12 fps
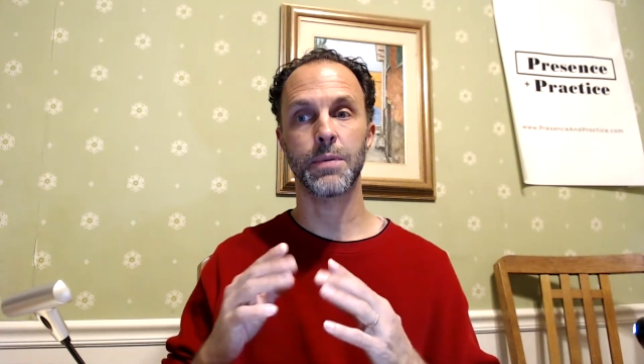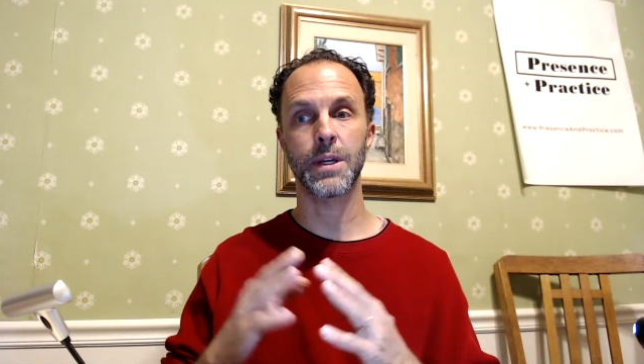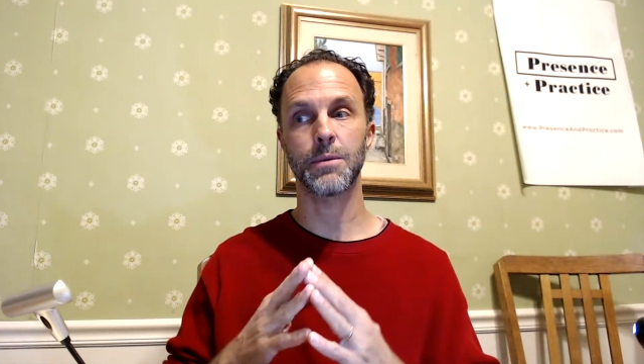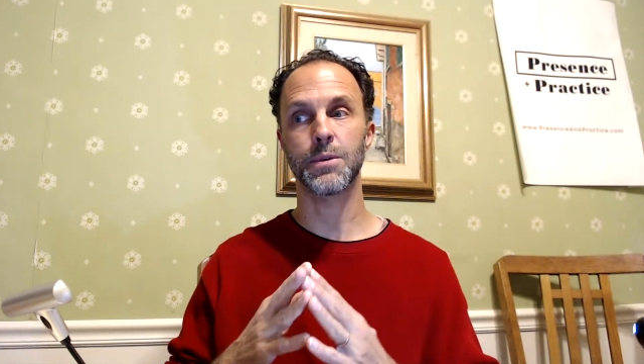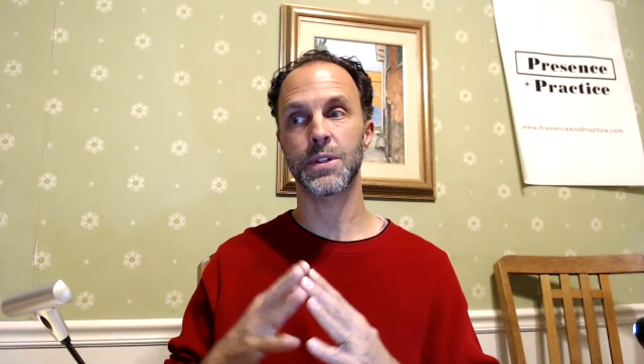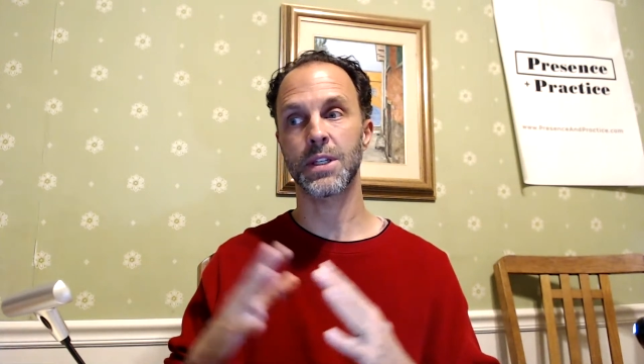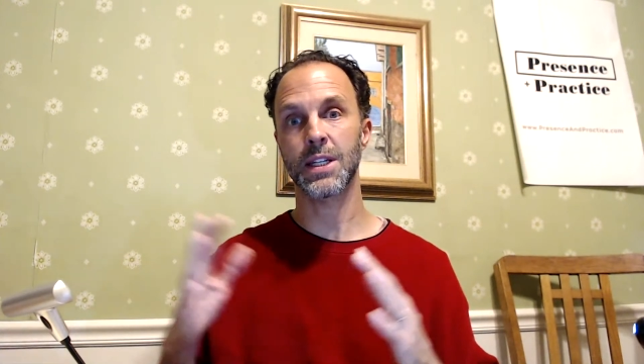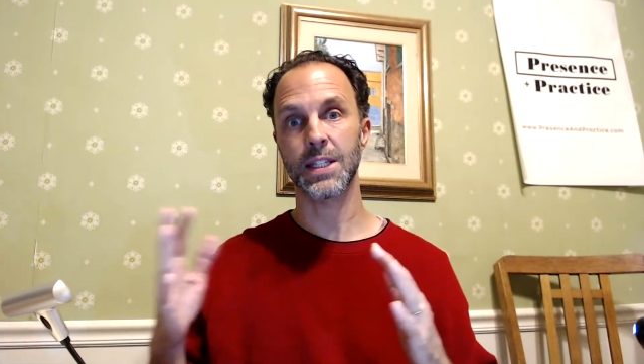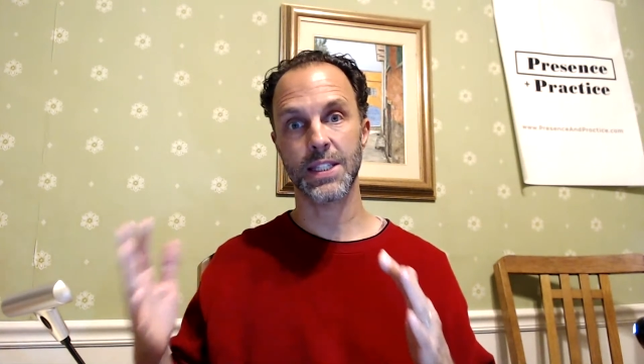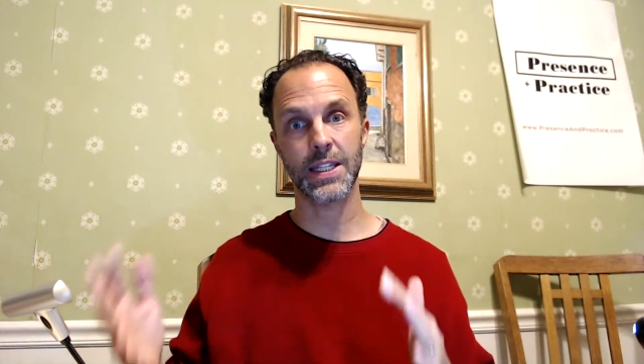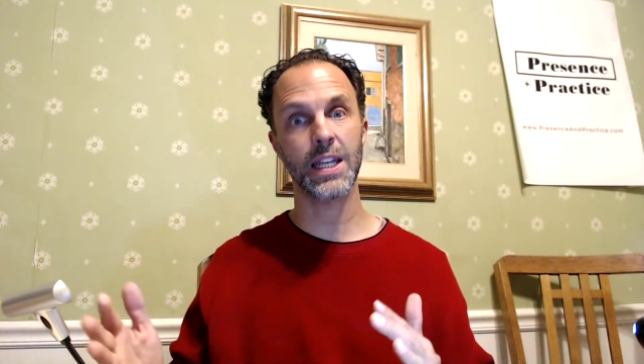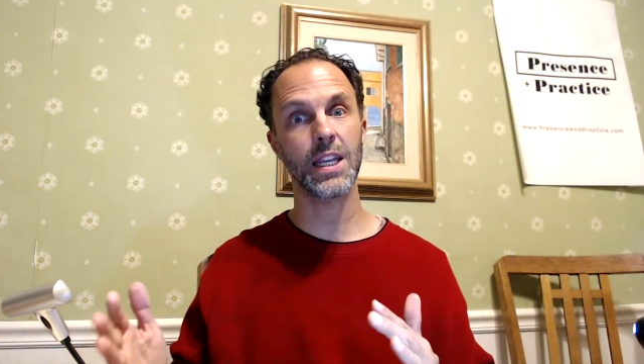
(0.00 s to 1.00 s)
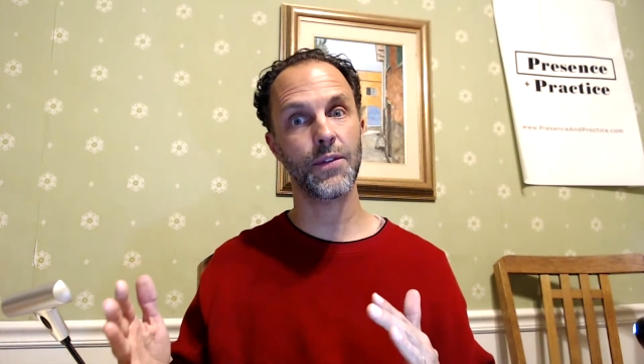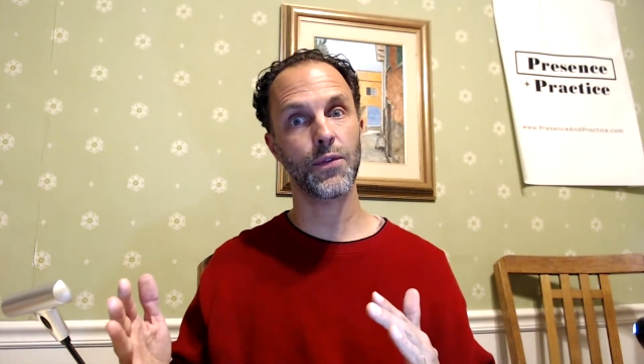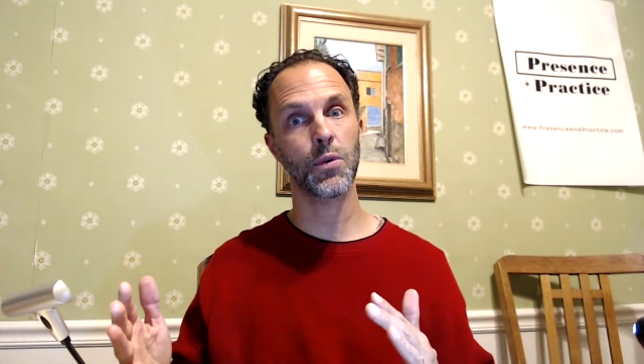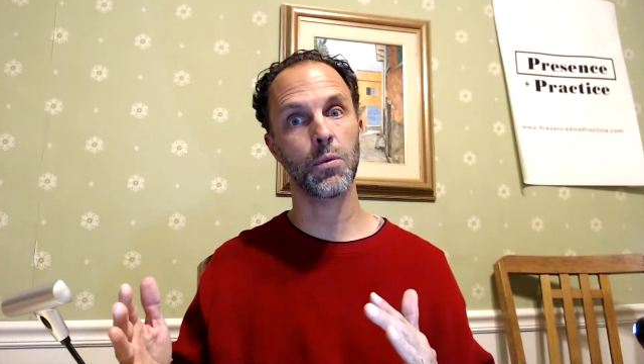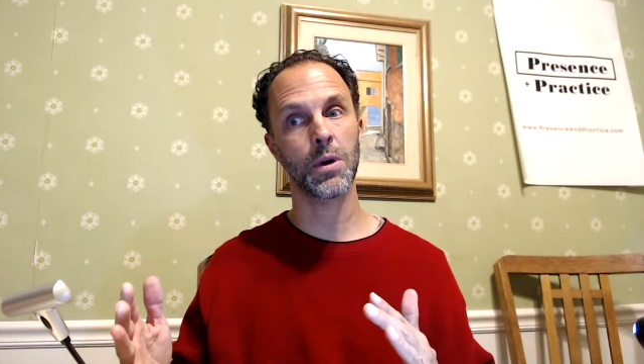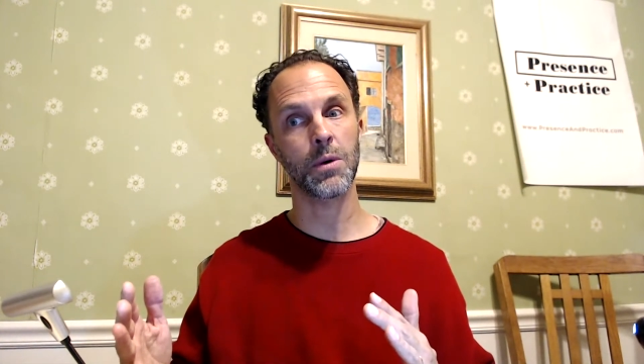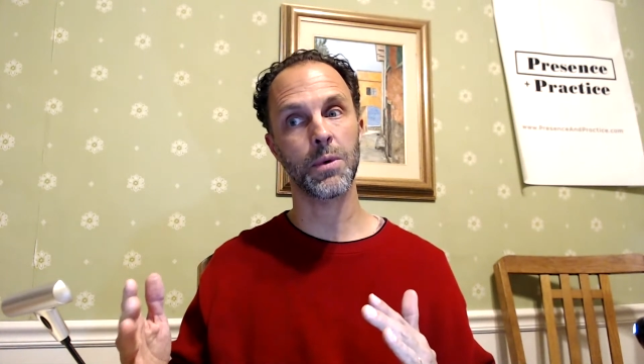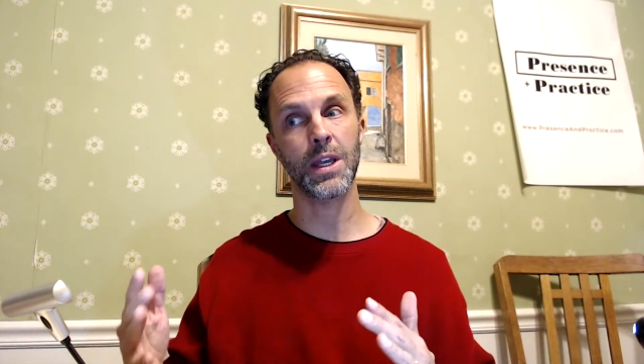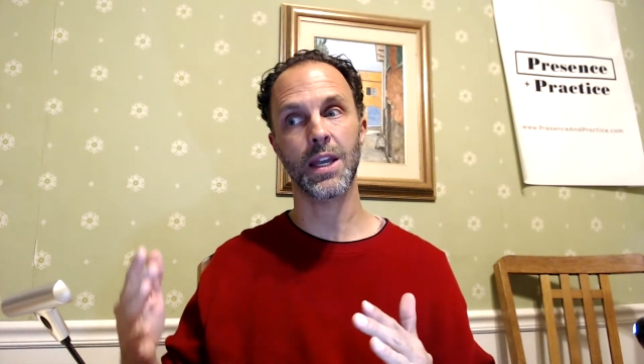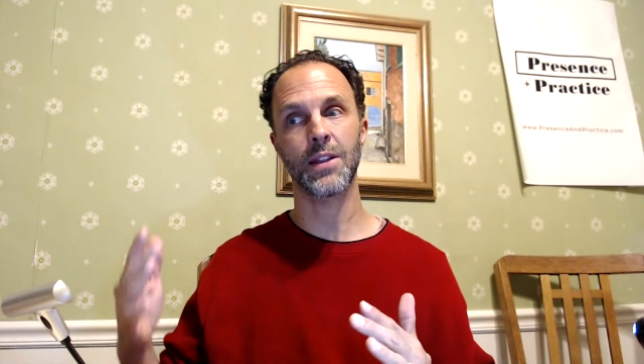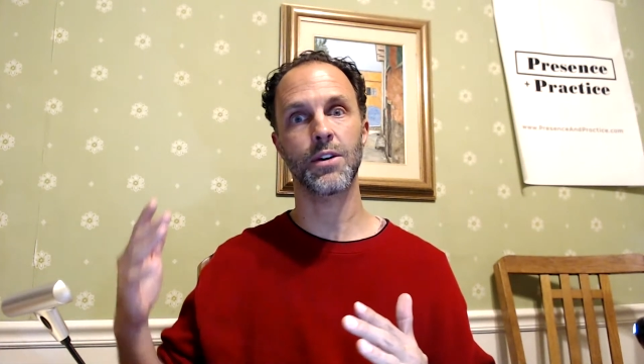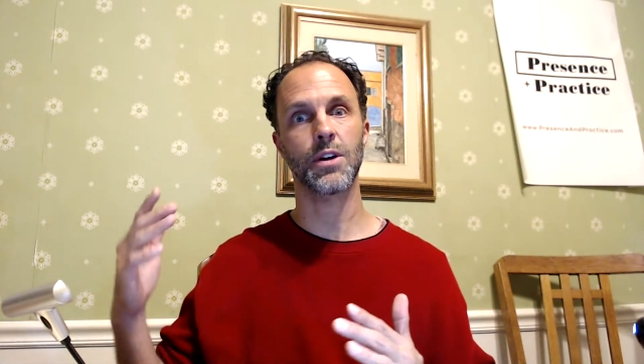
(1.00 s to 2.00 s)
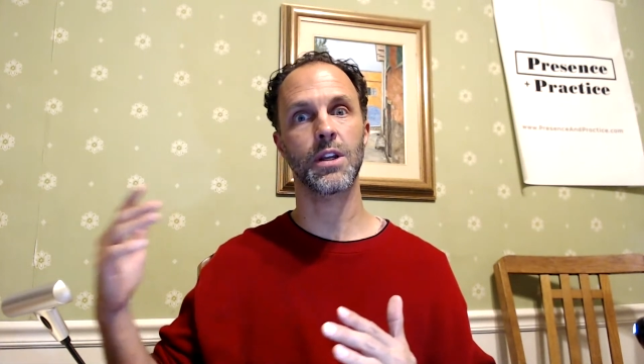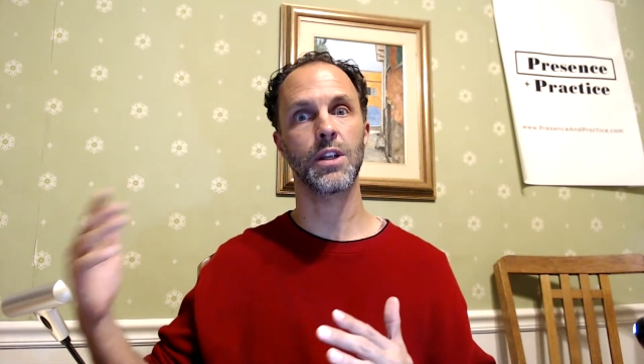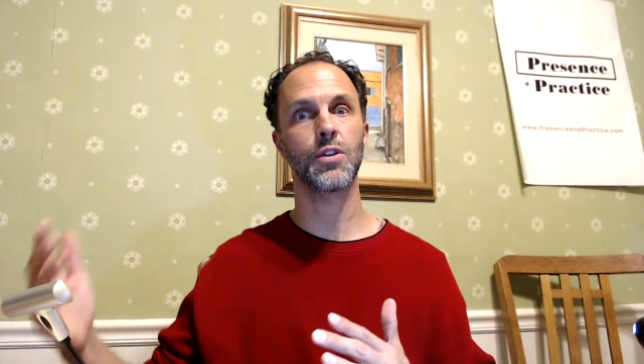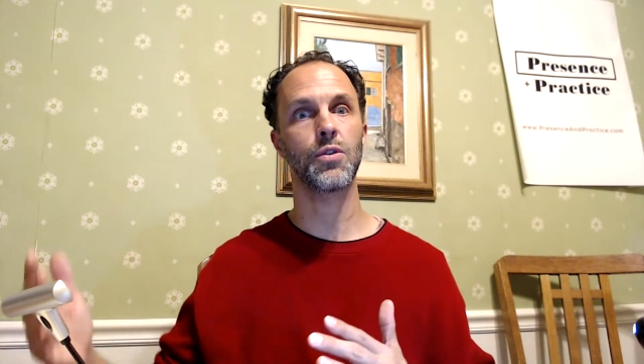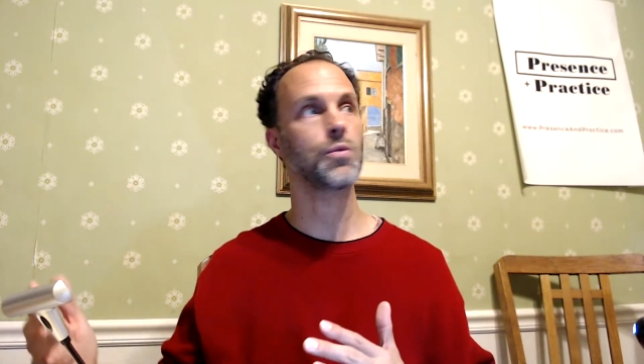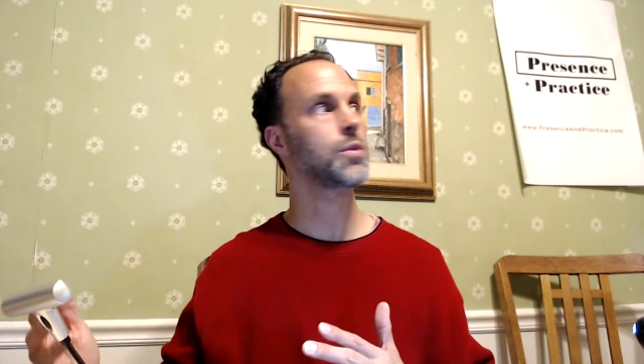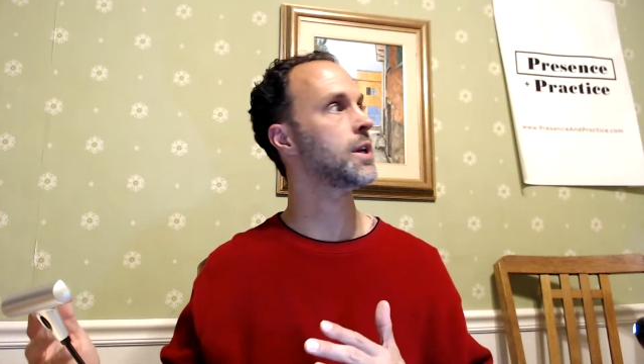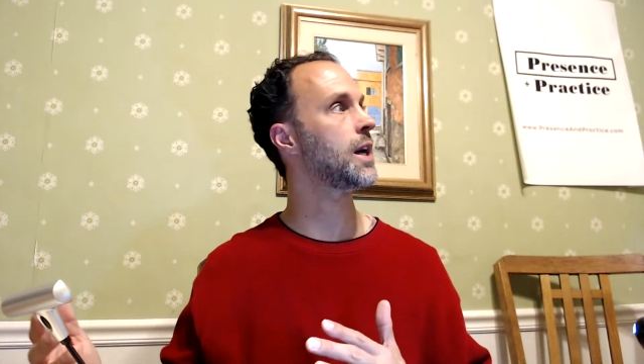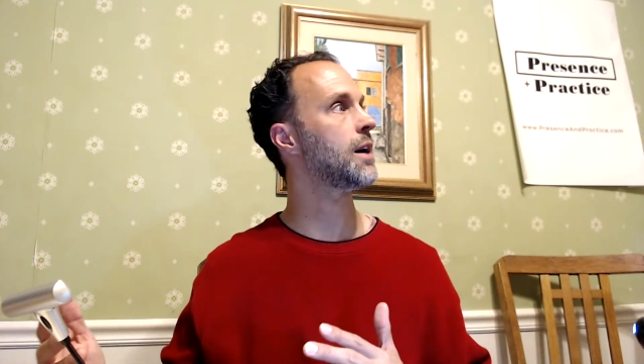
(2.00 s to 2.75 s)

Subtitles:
but it was going to extend it for 1 week, and they're going to do